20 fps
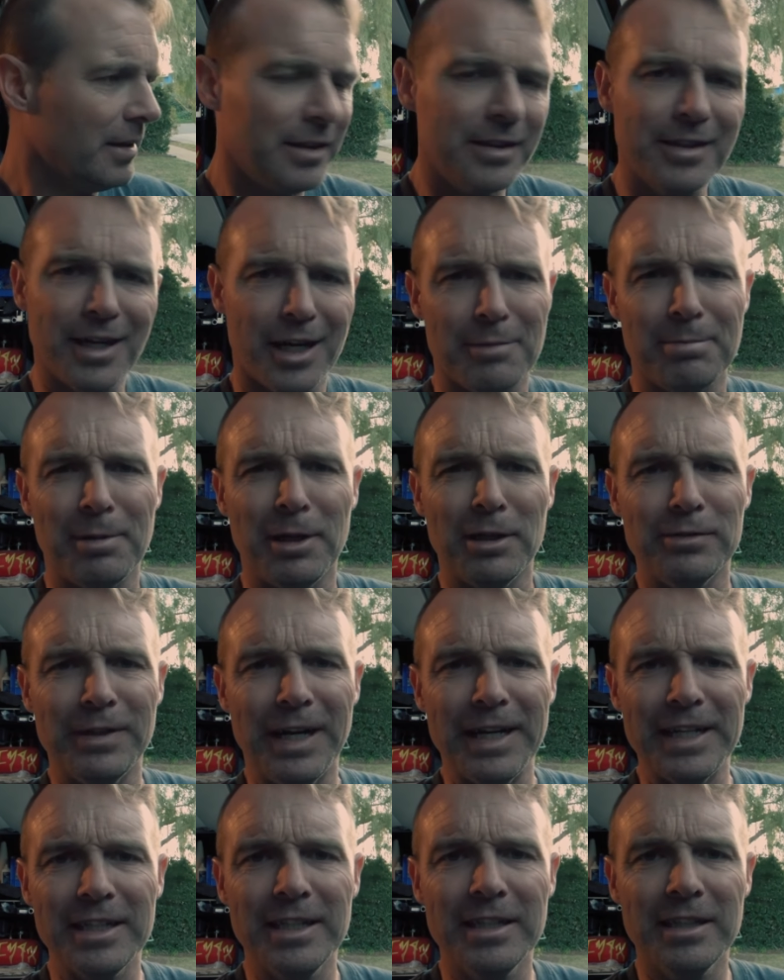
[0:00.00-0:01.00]
cut up
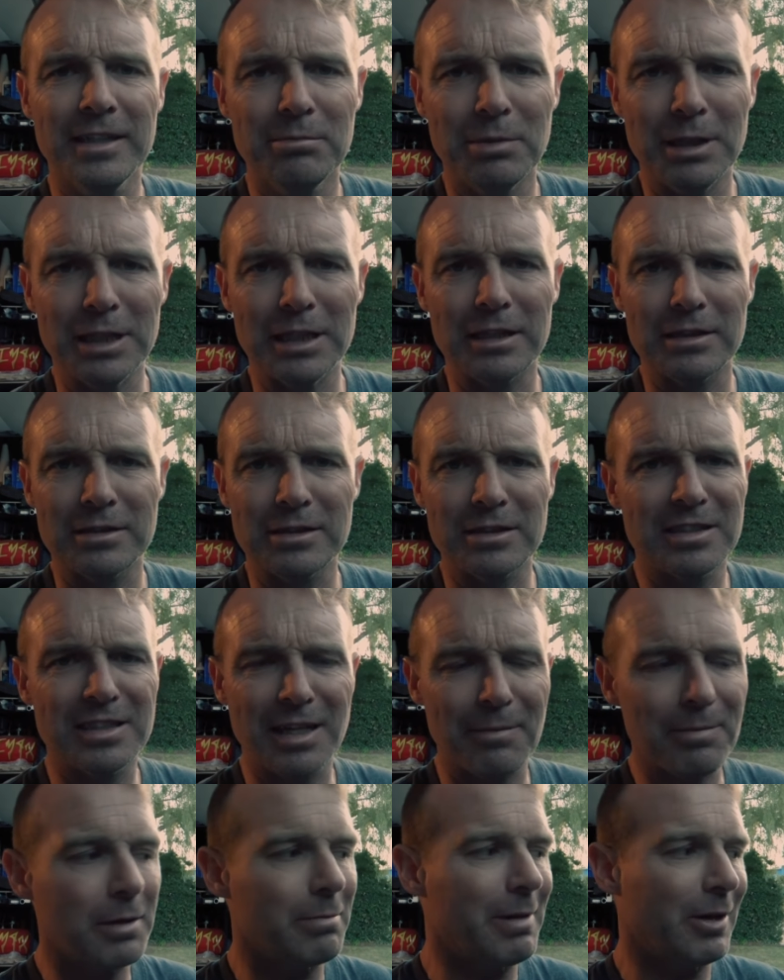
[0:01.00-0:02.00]
already, but there's just
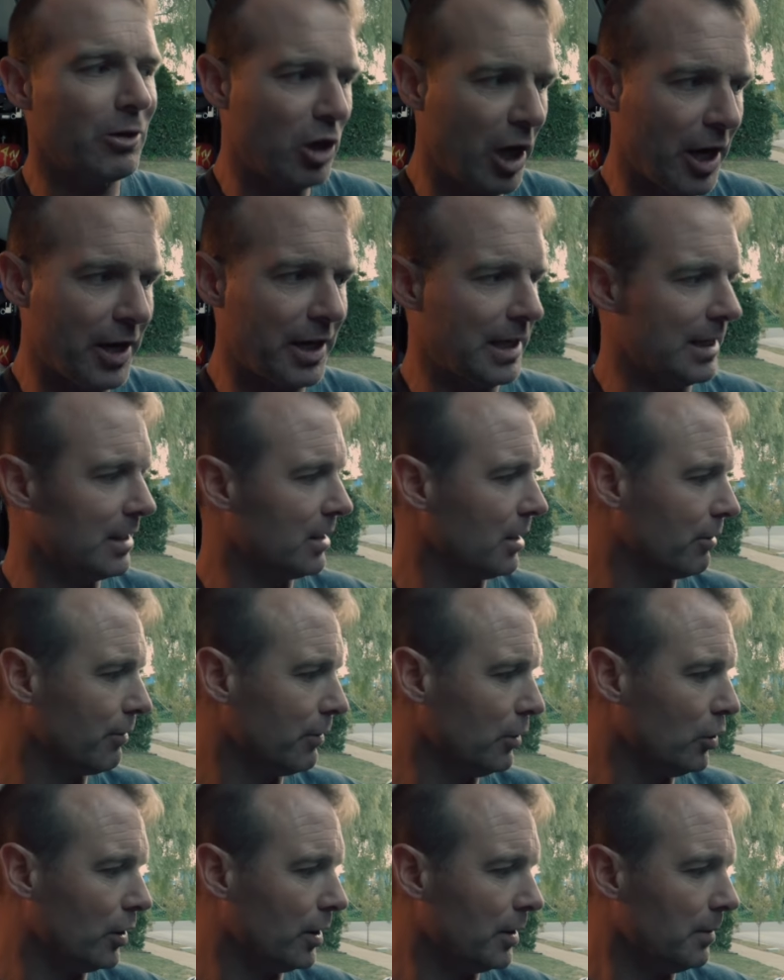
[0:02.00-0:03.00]
something about cutting into the
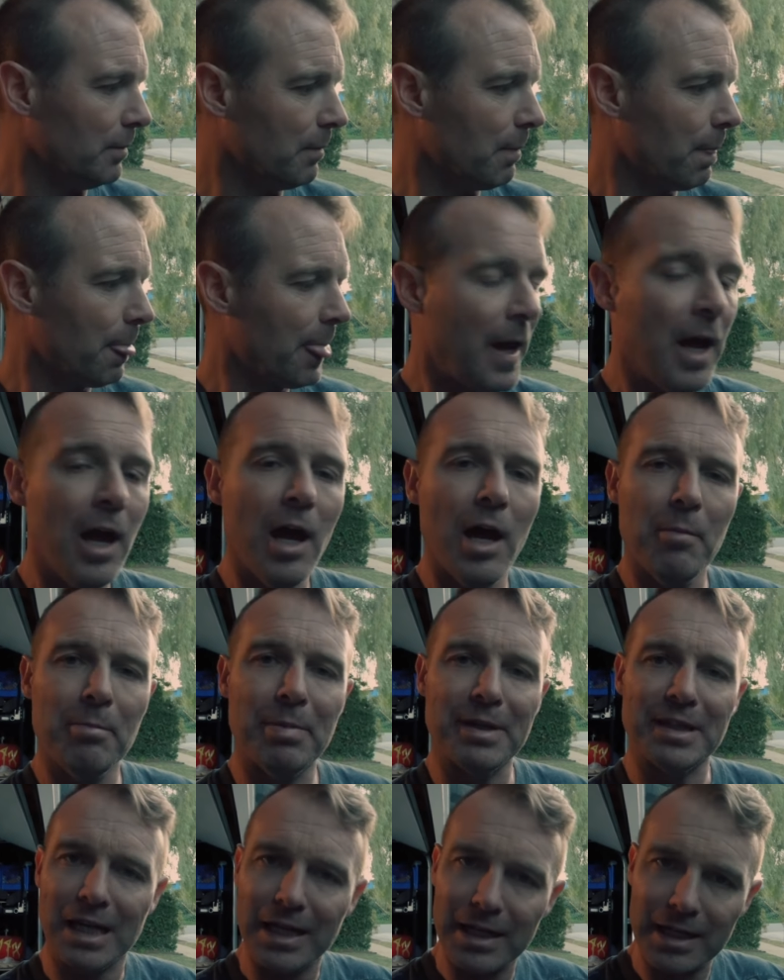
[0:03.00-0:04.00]
floor.
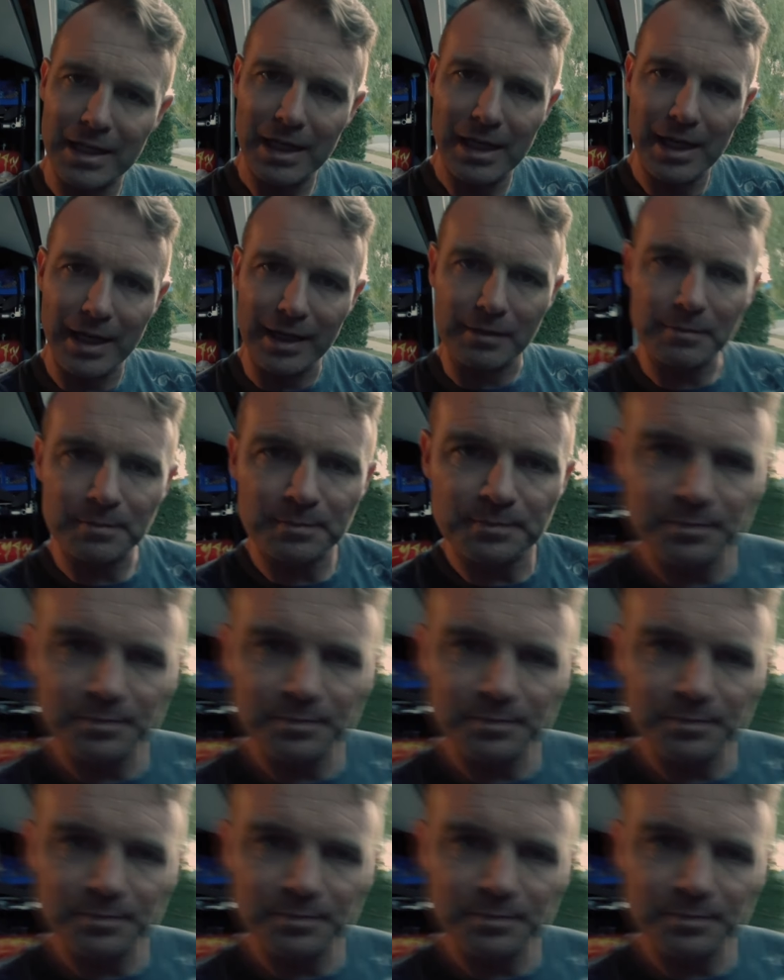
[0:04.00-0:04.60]
But then again,